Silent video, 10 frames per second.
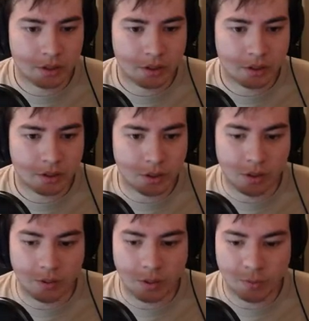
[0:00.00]
So
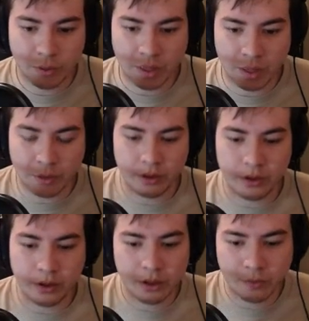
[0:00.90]
I'd prefer them
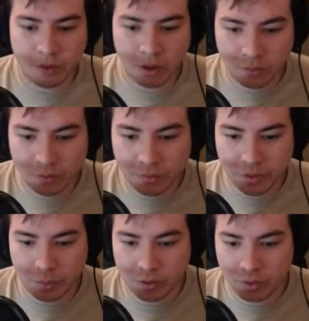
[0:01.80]
on the evolve than
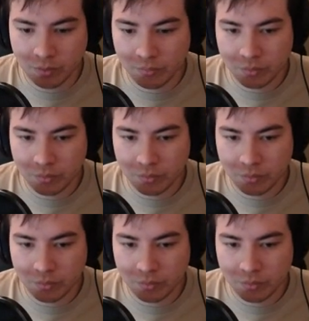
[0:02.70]
Percival.